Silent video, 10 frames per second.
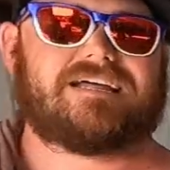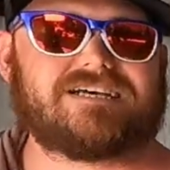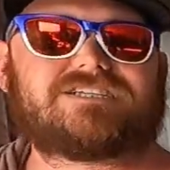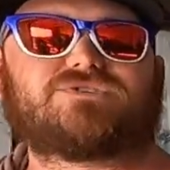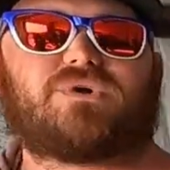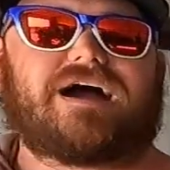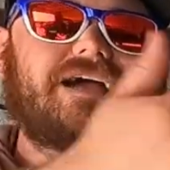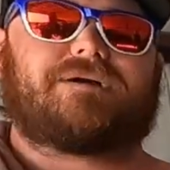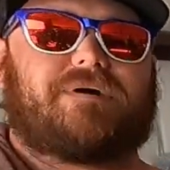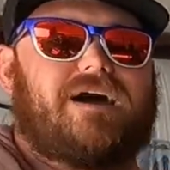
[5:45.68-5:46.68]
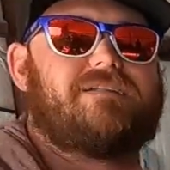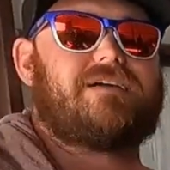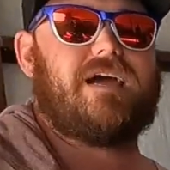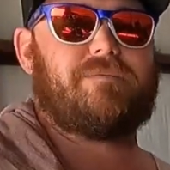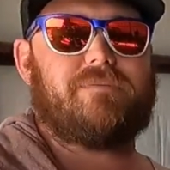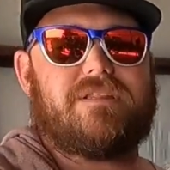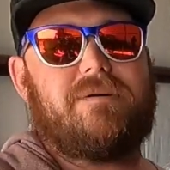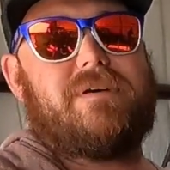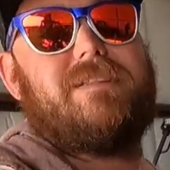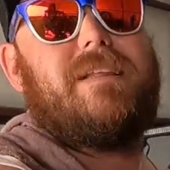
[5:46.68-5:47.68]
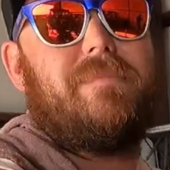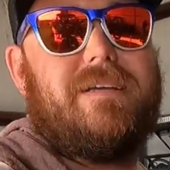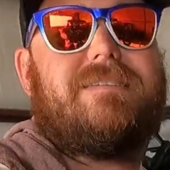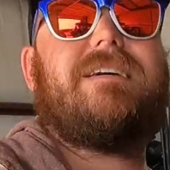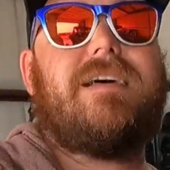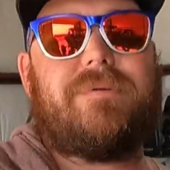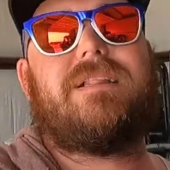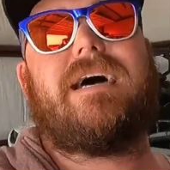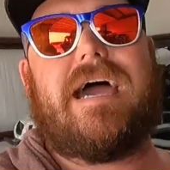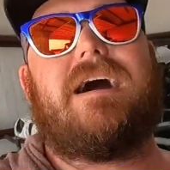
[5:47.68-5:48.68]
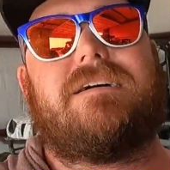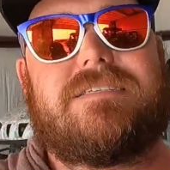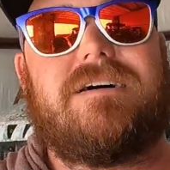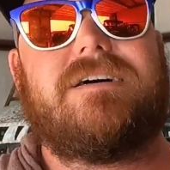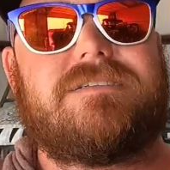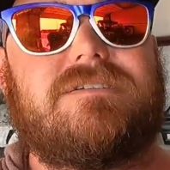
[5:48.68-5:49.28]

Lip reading: And this is where I get behind the camera. Let me let Alan tell